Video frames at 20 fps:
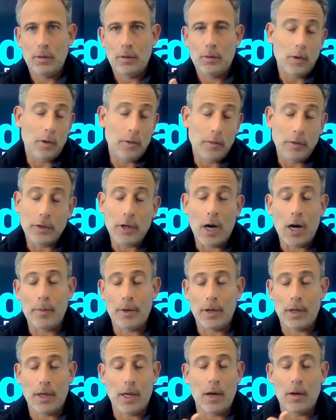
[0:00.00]
or a
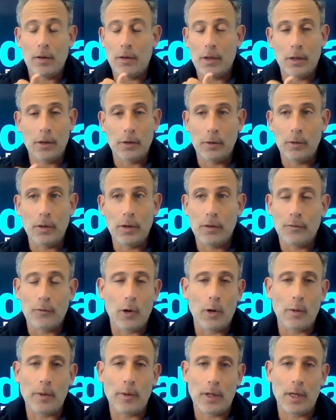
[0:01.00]
retirement account, including a
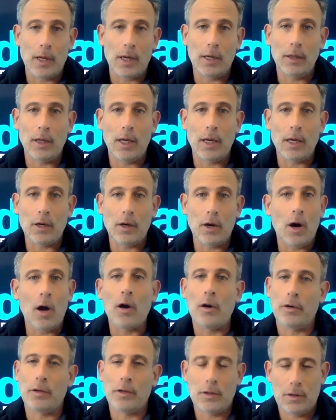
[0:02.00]
401k like
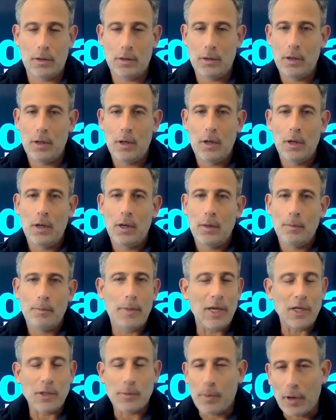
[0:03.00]
art
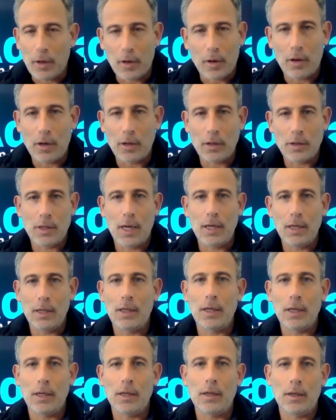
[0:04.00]
baseball cards,
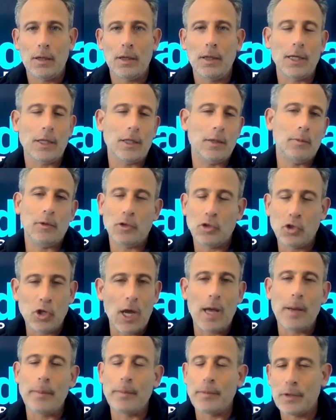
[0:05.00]
anything collectible,
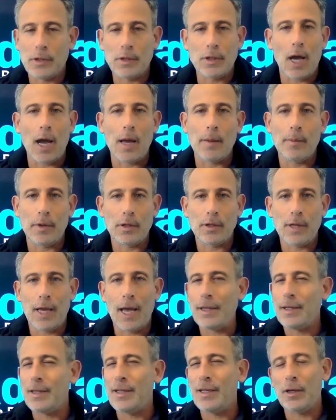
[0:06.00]
gems, diamonds,
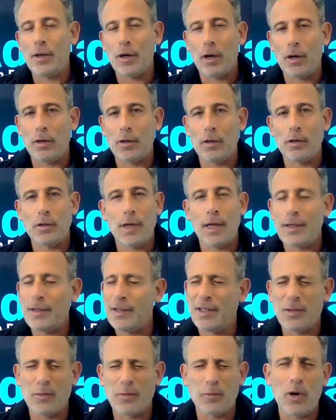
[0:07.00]
antique cars,
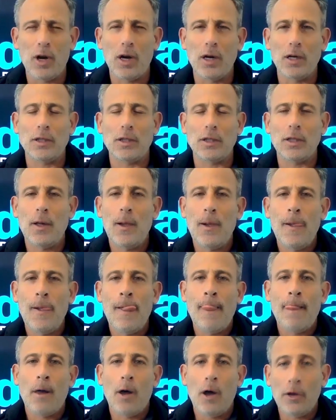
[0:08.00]
antique rugs.
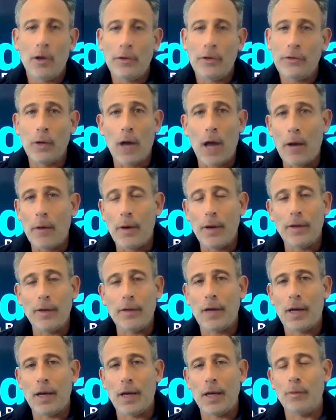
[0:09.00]
Also, an IRA
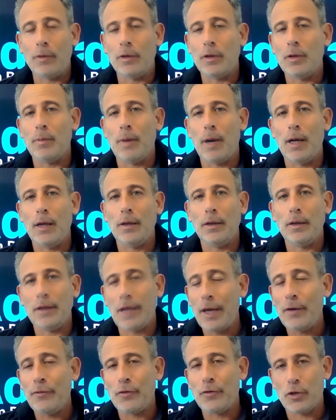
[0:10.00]
is not able to buy
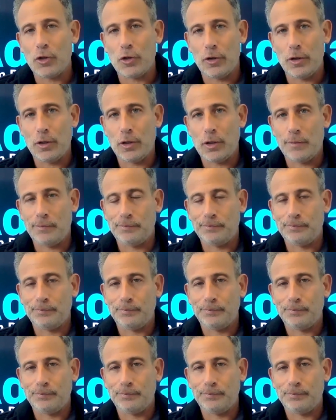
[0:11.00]
life insurance.